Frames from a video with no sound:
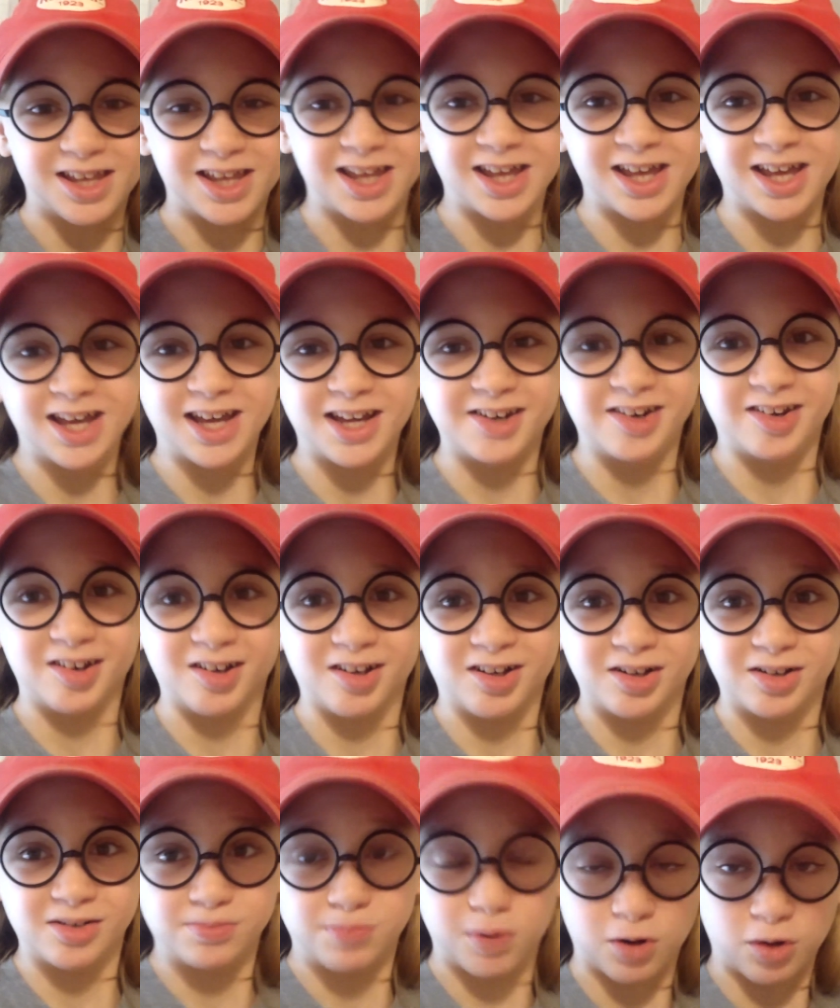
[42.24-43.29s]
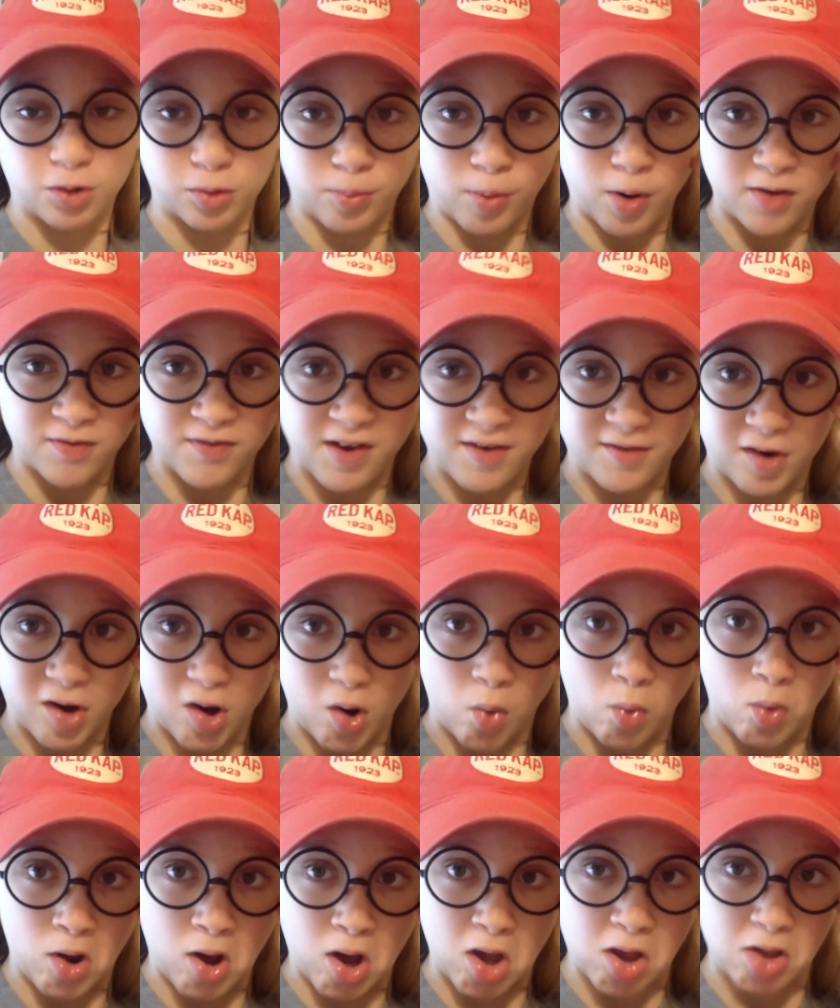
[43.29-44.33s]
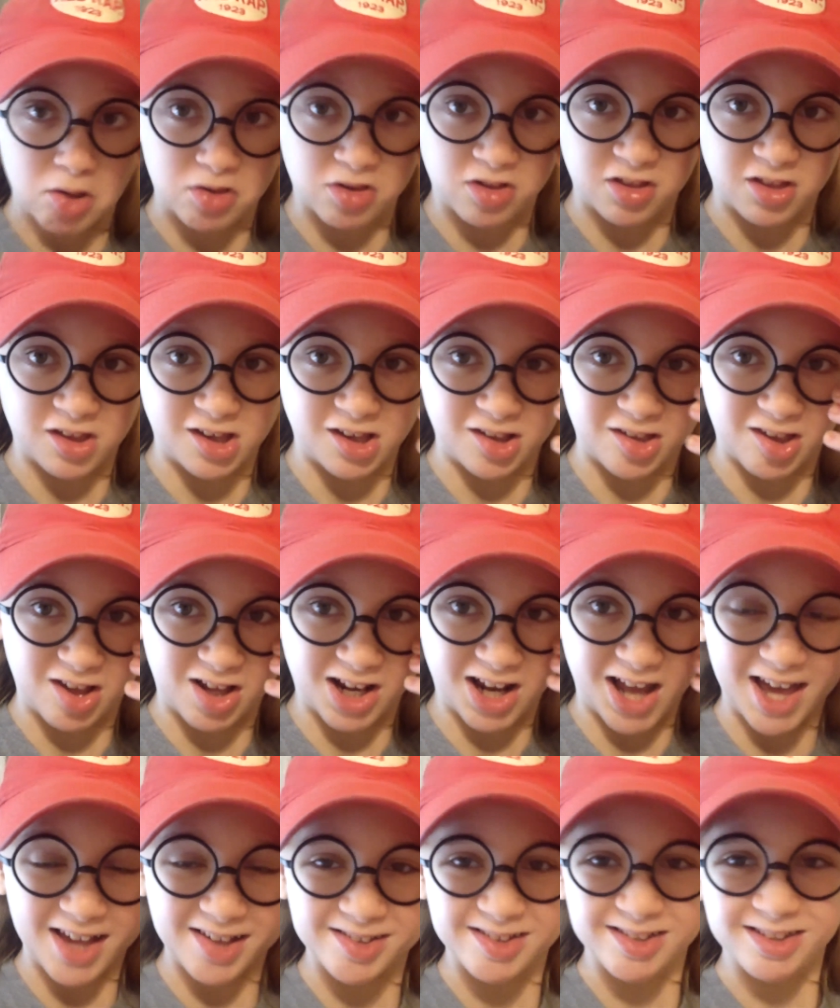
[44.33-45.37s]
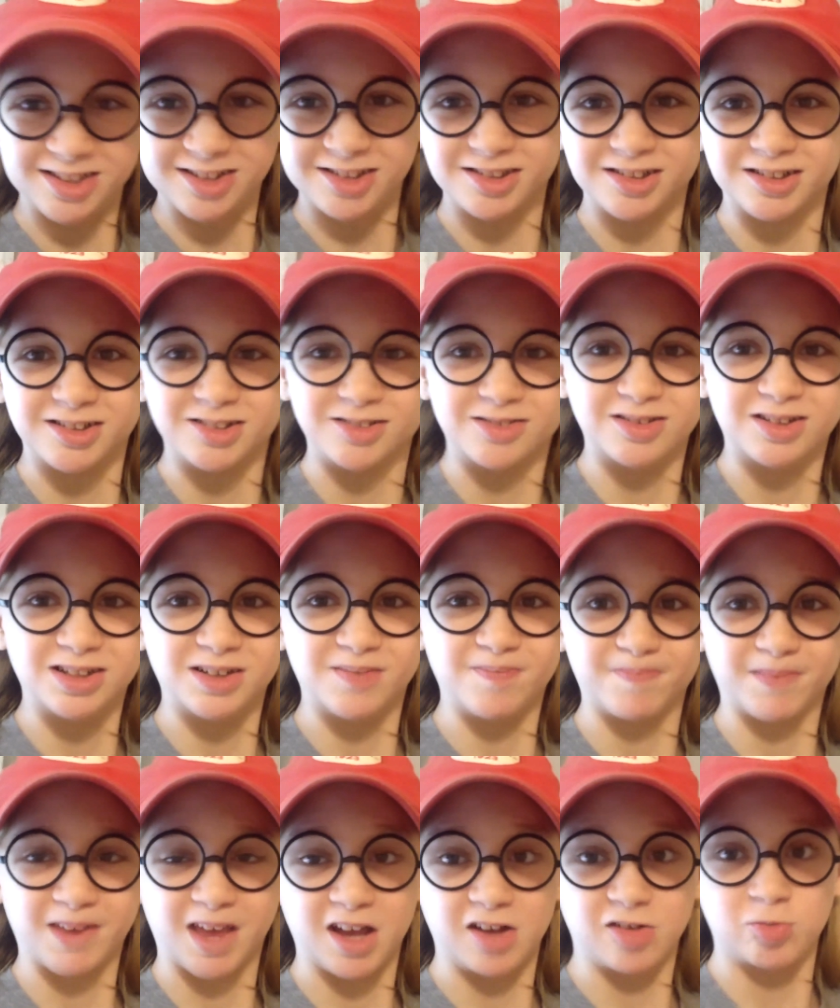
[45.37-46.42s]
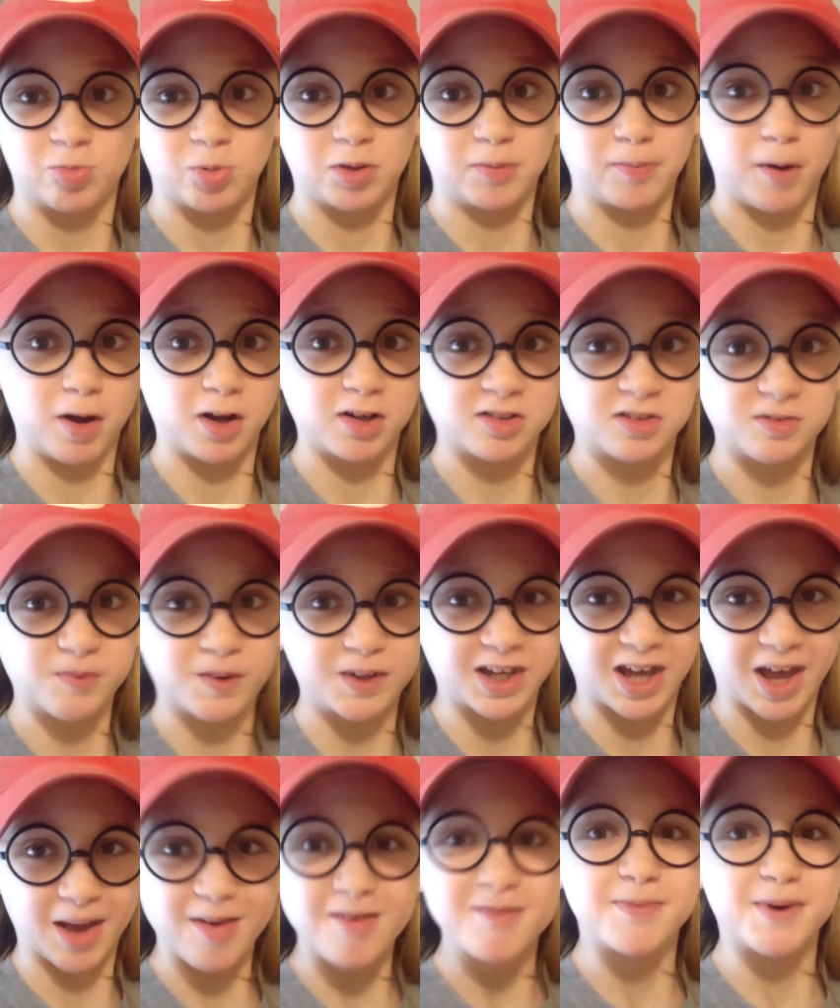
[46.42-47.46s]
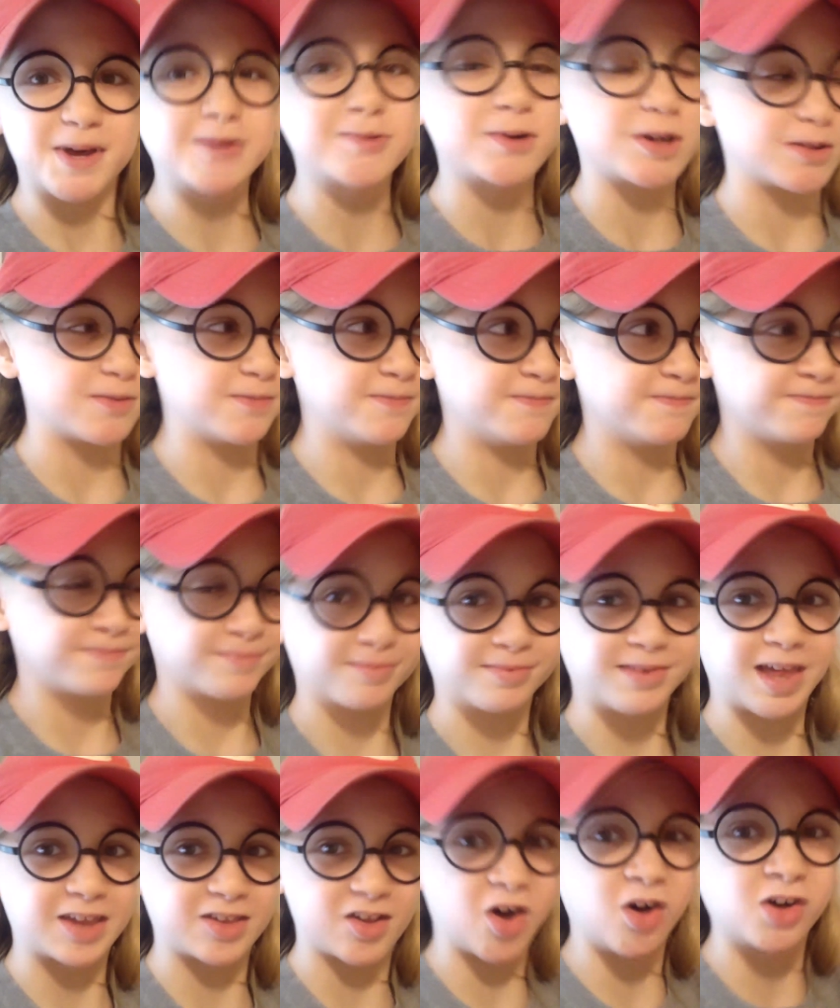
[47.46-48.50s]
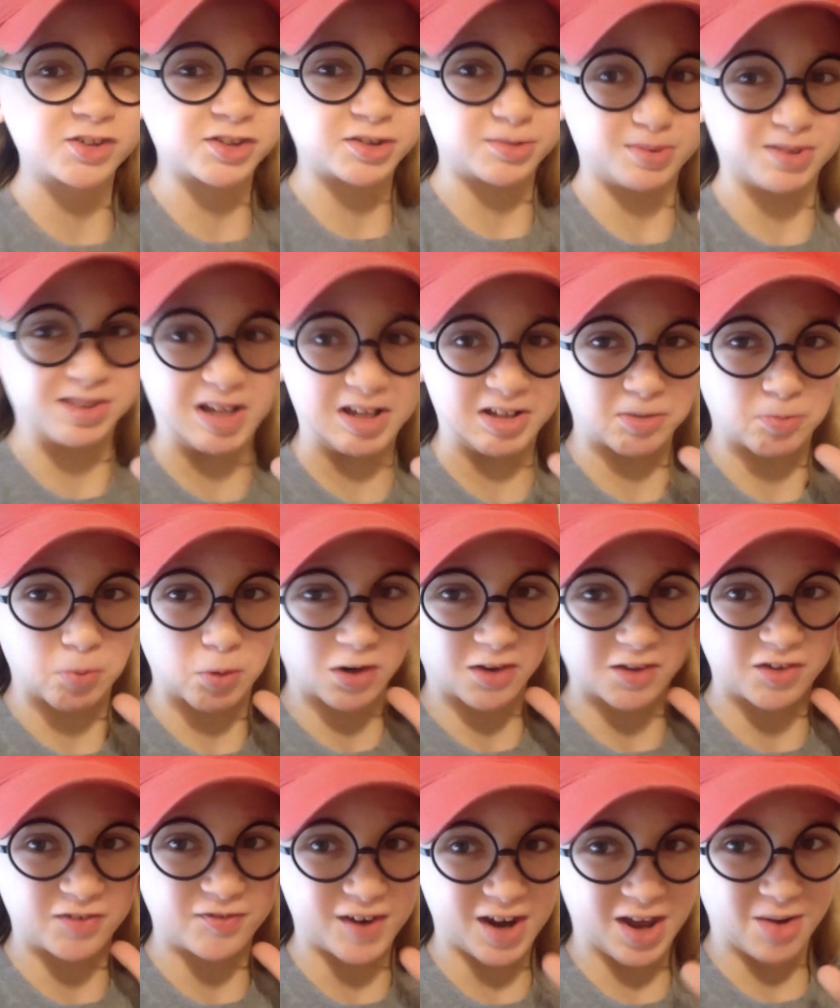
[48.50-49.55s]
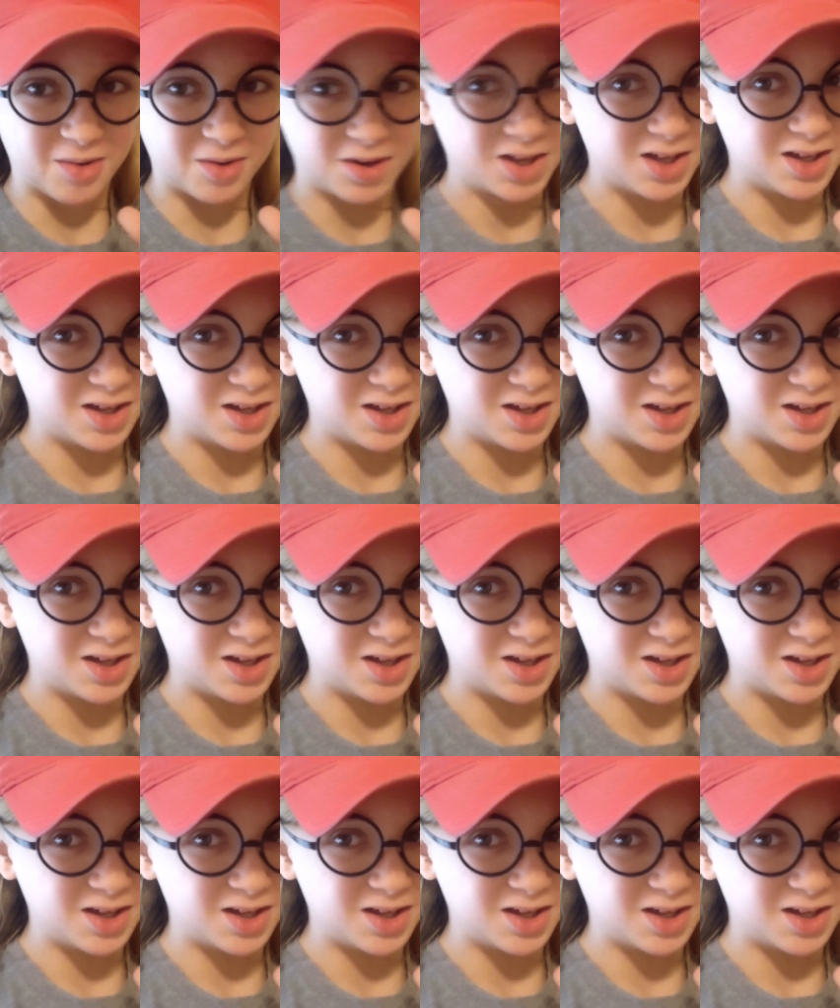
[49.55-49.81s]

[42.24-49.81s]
And uh, part of the party favorite was these glasses, so um, I just put them on because I felt like it. But anyways, that's also besides the point of this video.